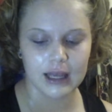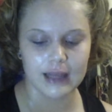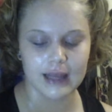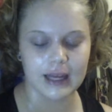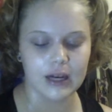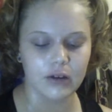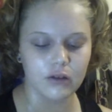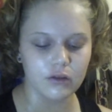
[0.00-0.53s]

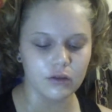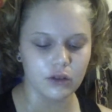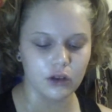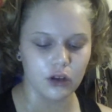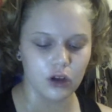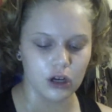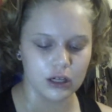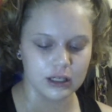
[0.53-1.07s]
don't
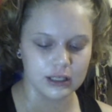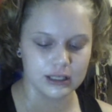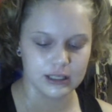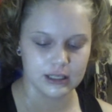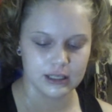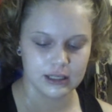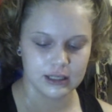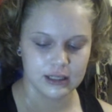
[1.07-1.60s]
look
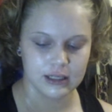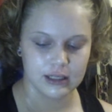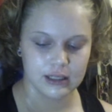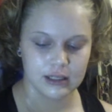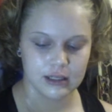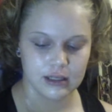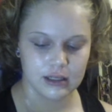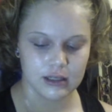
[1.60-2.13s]

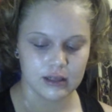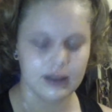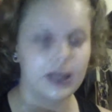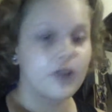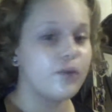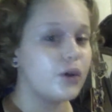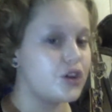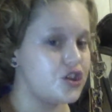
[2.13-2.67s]

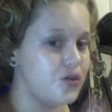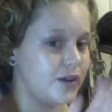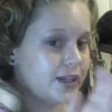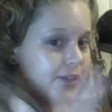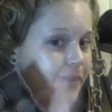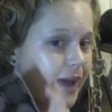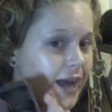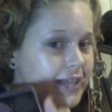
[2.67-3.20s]
like what you
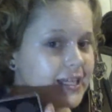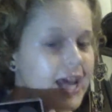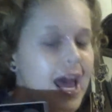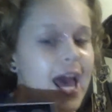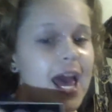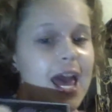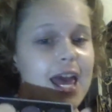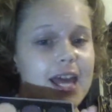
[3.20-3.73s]
expect,
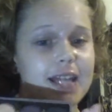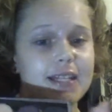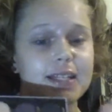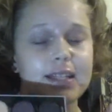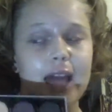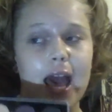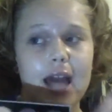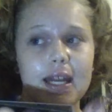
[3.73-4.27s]
and
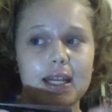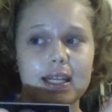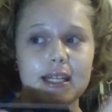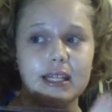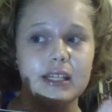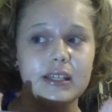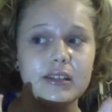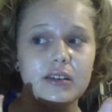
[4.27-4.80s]
that
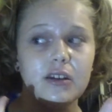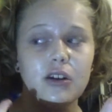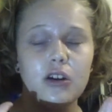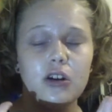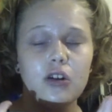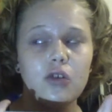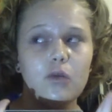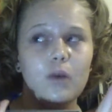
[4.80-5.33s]
is
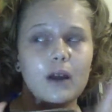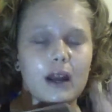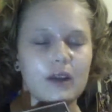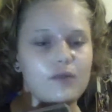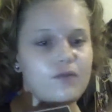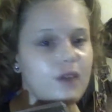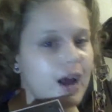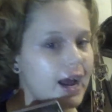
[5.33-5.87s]
what I
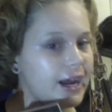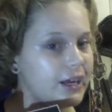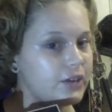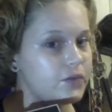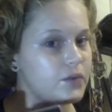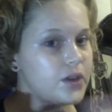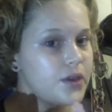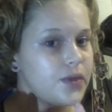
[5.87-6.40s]
find
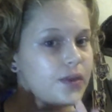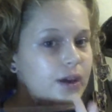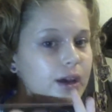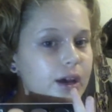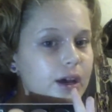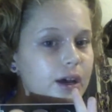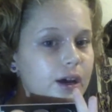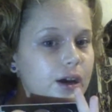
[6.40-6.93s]
with
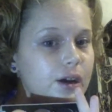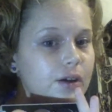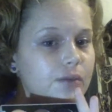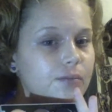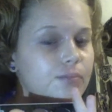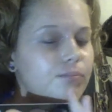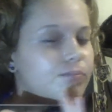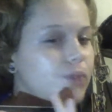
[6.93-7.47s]

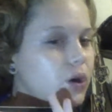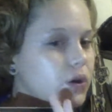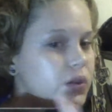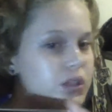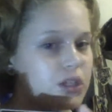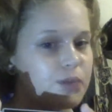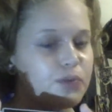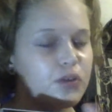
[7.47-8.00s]

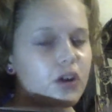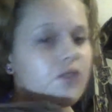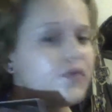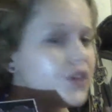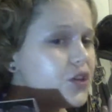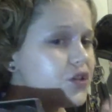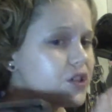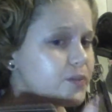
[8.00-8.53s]
most
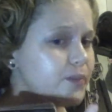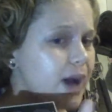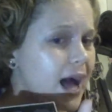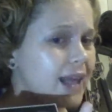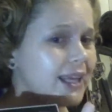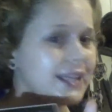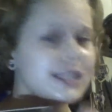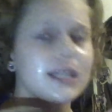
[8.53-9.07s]
Profusion
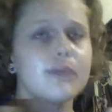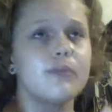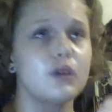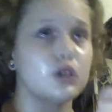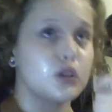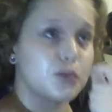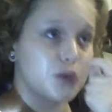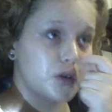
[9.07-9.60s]
palettes and
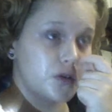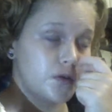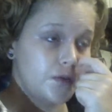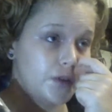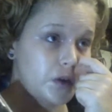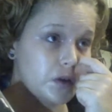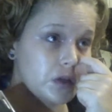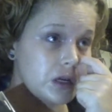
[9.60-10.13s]
most
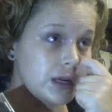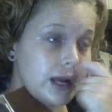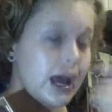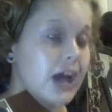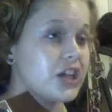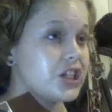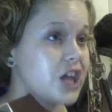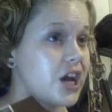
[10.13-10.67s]
Profusion
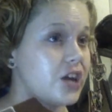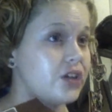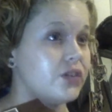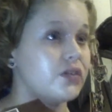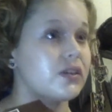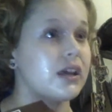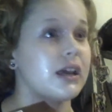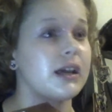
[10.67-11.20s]

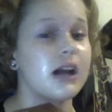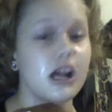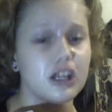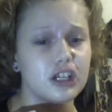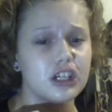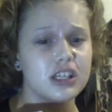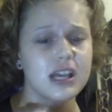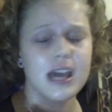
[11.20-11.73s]
eyeshadows and
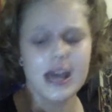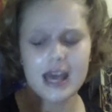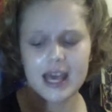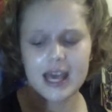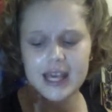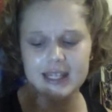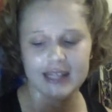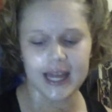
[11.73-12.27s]
colors,
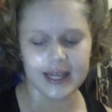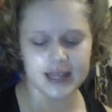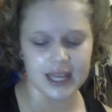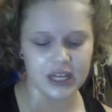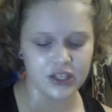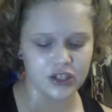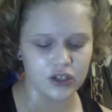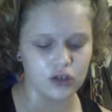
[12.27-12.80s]
is that they
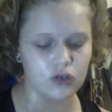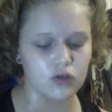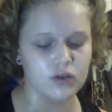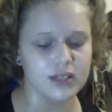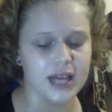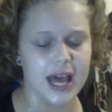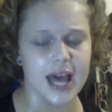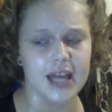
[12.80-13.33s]
do
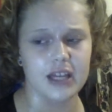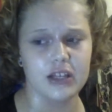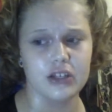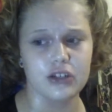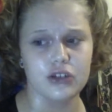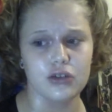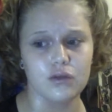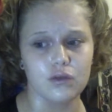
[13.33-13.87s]
tend
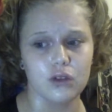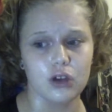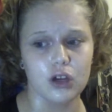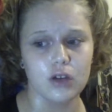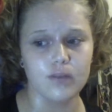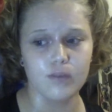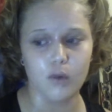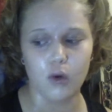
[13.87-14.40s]
to look
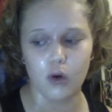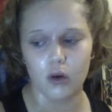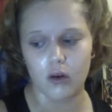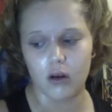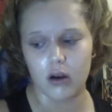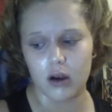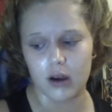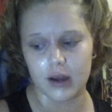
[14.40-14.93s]
more
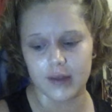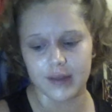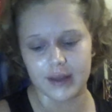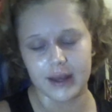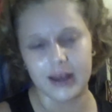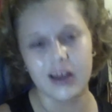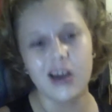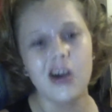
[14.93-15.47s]
on
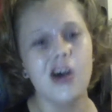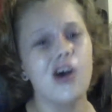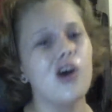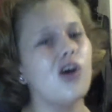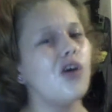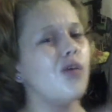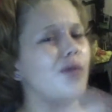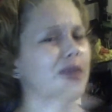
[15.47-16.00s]
the,
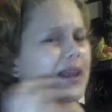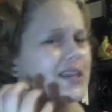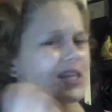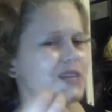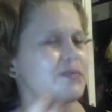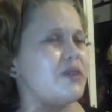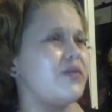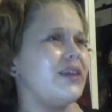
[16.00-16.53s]
oh, well, that's gonna
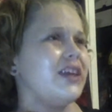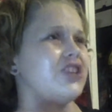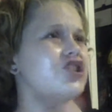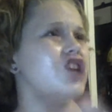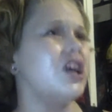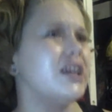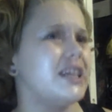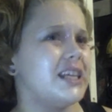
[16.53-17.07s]
be really
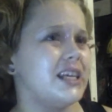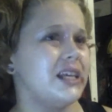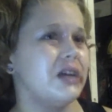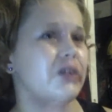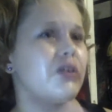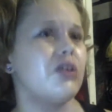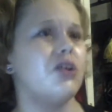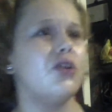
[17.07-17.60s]
chunky,
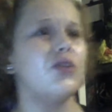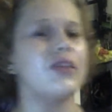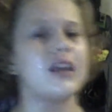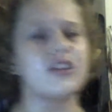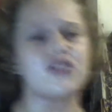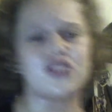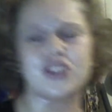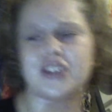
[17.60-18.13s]
or oh,
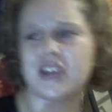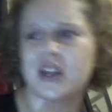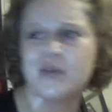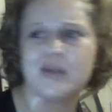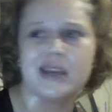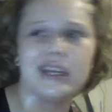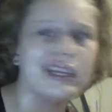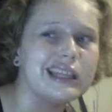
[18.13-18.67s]
that's just gonna
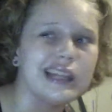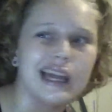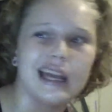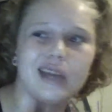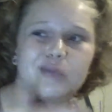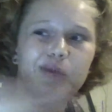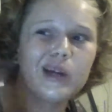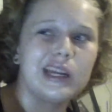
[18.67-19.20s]
be
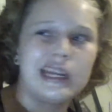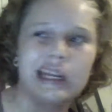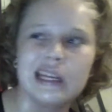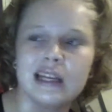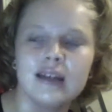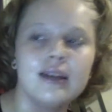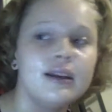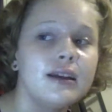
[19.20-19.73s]
like
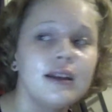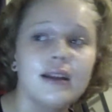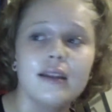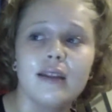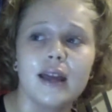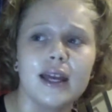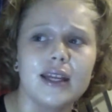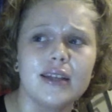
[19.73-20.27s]
putting,
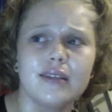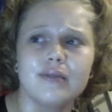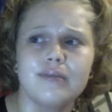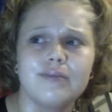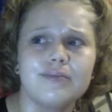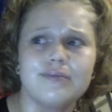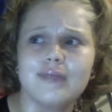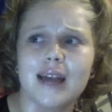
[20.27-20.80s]
like,
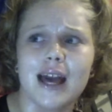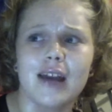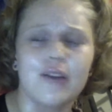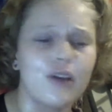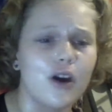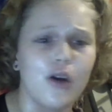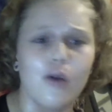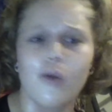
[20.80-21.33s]
I don't
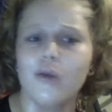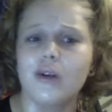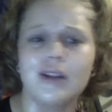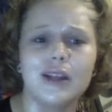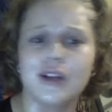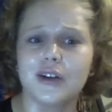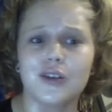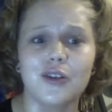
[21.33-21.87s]
know,
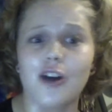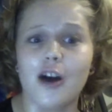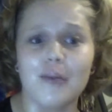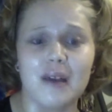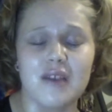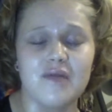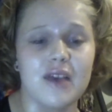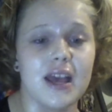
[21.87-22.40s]
glitter on
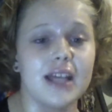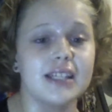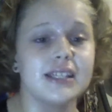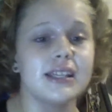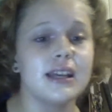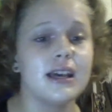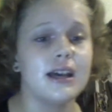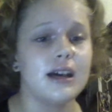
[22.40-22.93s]
my face,
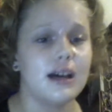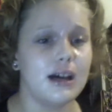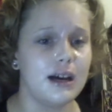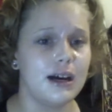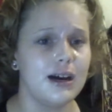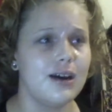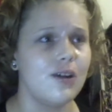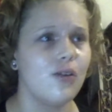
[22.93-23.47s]

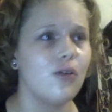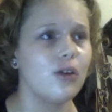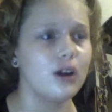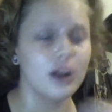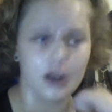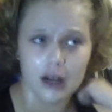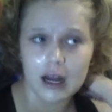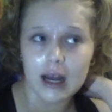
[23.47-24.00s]
or